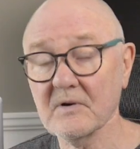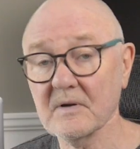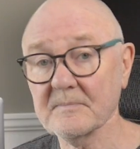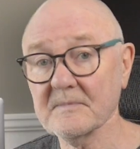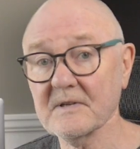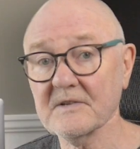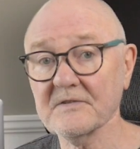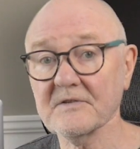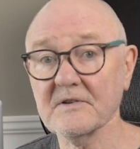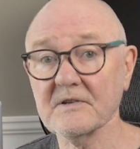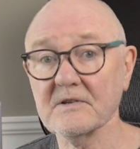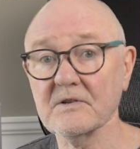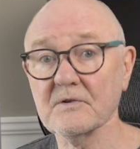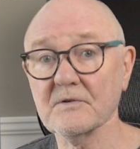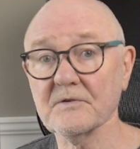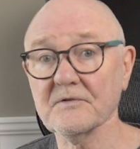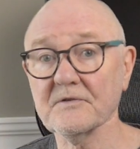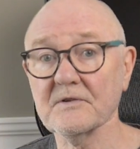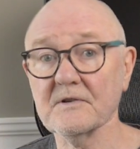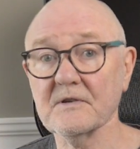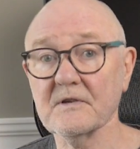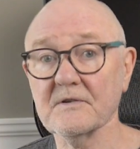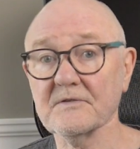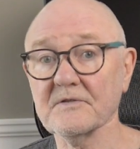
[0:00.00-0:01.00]
I'm guessing you'll
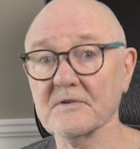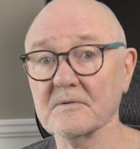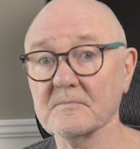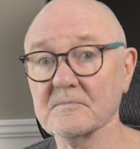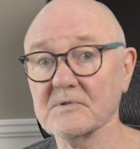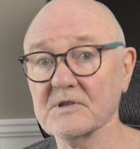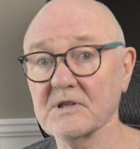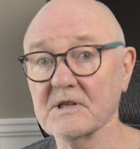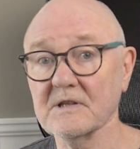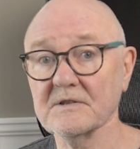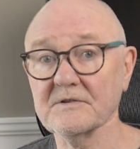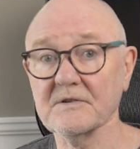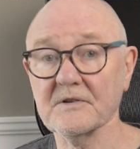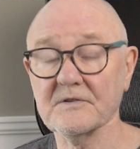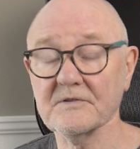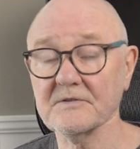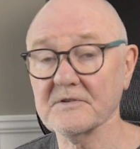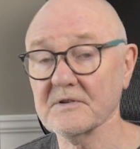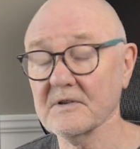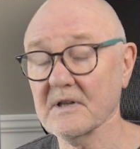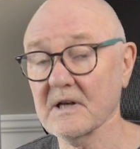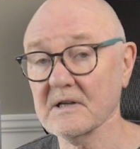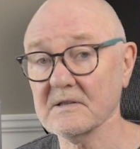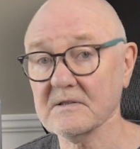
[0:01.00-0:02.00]
see some changes
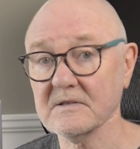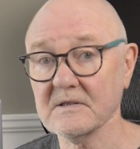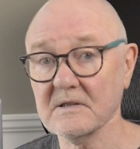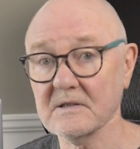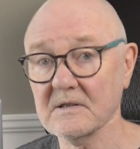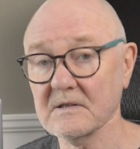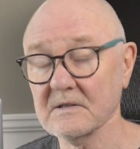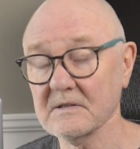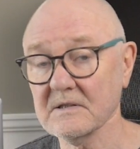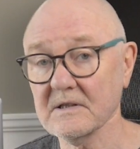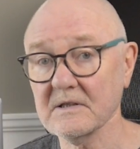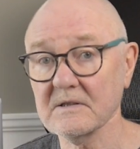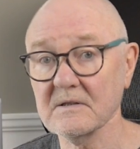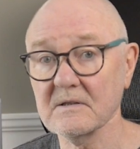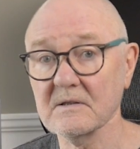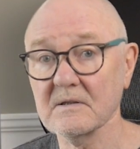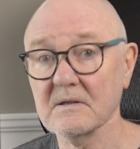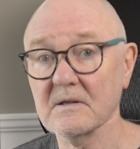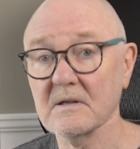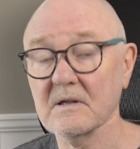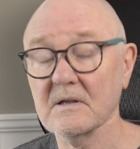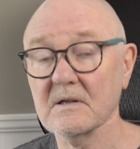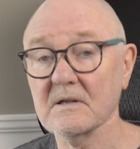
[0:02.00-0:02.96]
to that uh, little